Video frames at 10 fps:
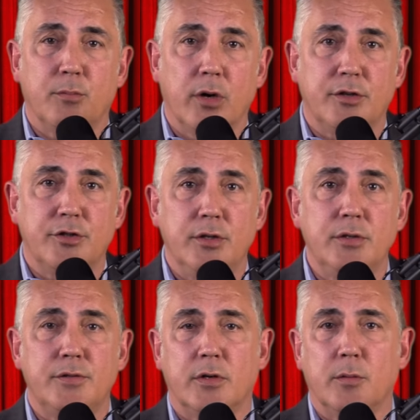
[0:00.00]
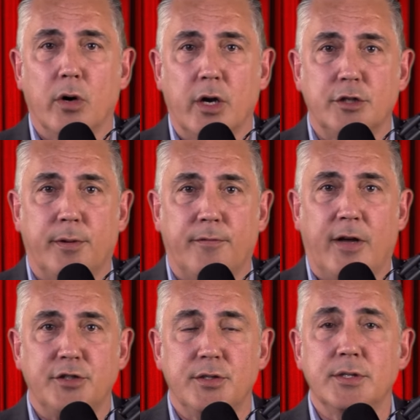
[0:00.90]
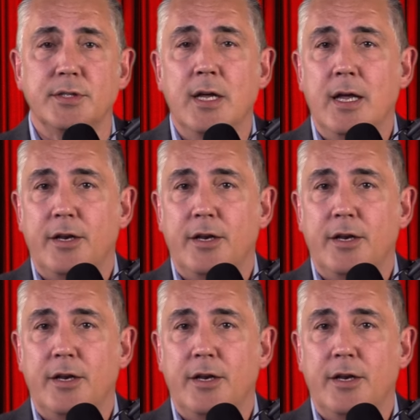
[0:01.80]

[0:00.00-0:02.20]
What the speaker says: mortgage news for mortgage professionals.